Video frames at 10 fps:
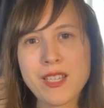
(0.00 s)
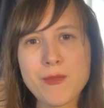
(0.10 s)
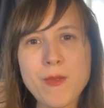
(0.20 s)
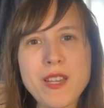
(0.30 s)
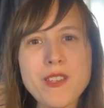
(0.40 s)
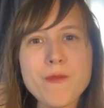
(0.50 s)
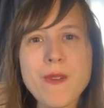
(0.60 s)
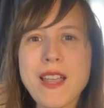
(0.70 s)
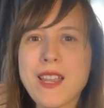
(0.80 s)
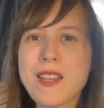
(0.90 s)
It's when you
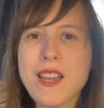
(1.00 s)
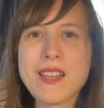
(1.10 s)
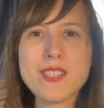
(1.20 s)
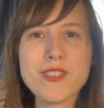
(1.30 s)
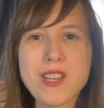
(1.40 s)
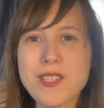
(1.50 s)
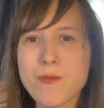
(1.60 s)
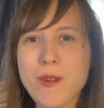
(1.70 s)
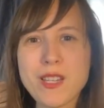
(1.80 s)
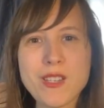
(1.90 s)
recognize
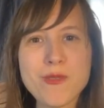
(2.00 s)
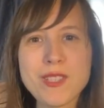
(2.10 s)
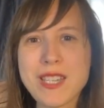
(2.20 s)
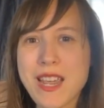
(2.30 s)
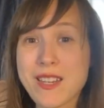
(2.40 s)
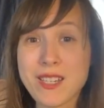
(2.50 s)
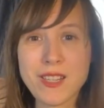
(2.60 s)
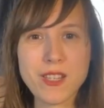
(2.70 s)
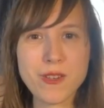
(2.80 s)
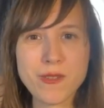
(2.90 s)
just what you stand
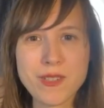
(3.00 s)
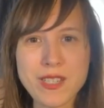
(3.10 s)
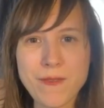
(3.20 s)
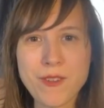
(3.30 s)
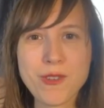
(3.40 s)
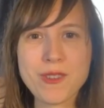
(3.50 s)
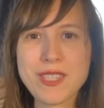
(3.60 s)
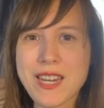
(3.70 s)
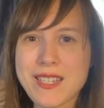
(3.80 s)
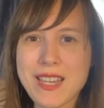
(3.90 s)
to lose if you
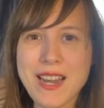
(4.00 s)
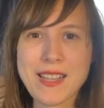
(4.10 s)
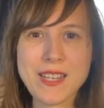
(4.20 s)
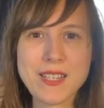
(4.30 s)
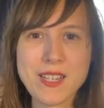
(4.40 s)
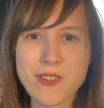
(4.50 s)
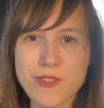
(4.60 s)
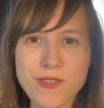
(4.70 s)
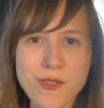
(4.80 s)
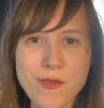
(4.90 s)
stay silent in
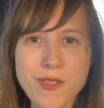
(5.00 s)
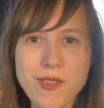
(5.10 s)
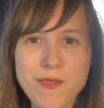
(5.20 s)
your truth.